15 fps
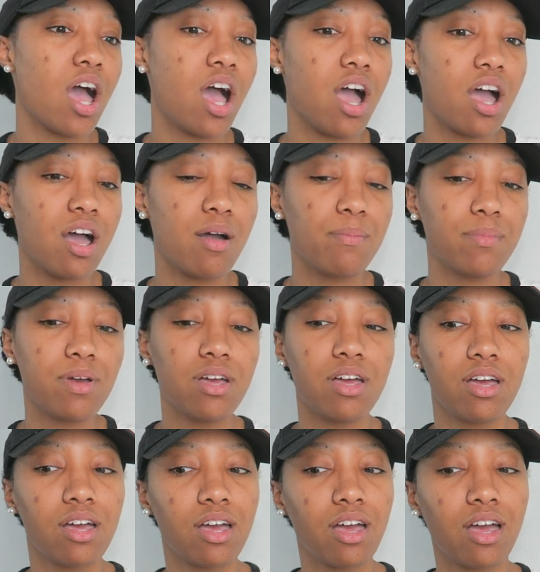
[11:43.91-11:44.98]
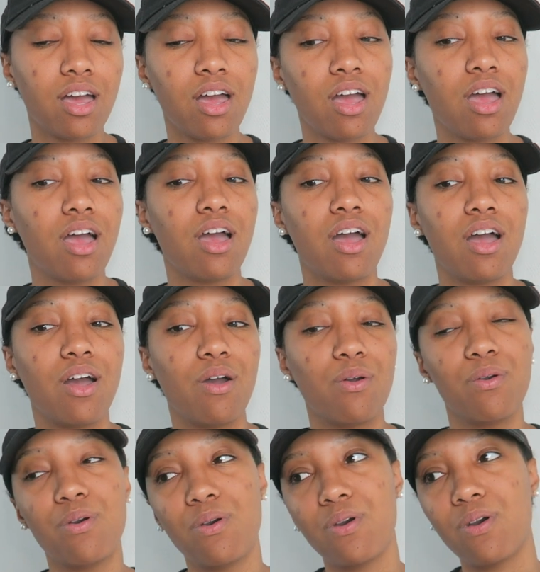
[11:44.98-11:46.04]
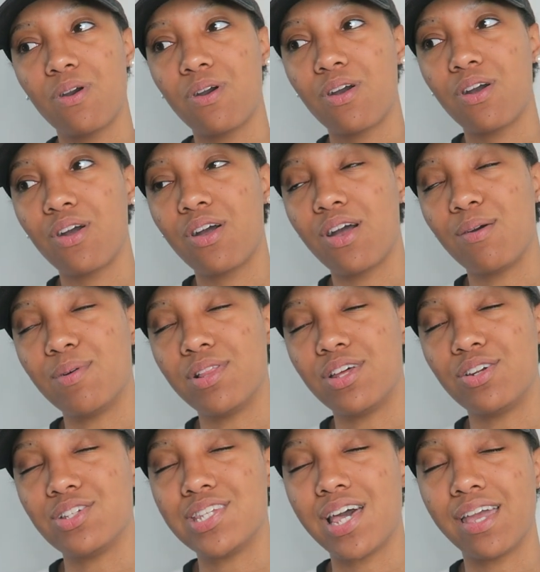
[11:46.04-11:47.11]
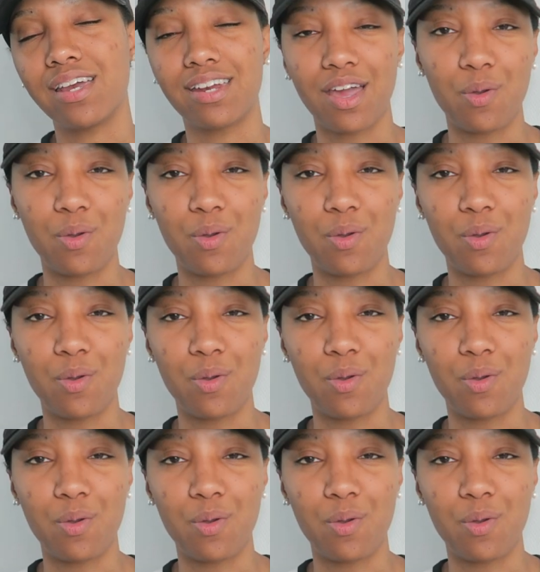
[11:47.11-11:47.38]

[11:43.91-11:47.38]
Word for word: um whew, I'm a little tired.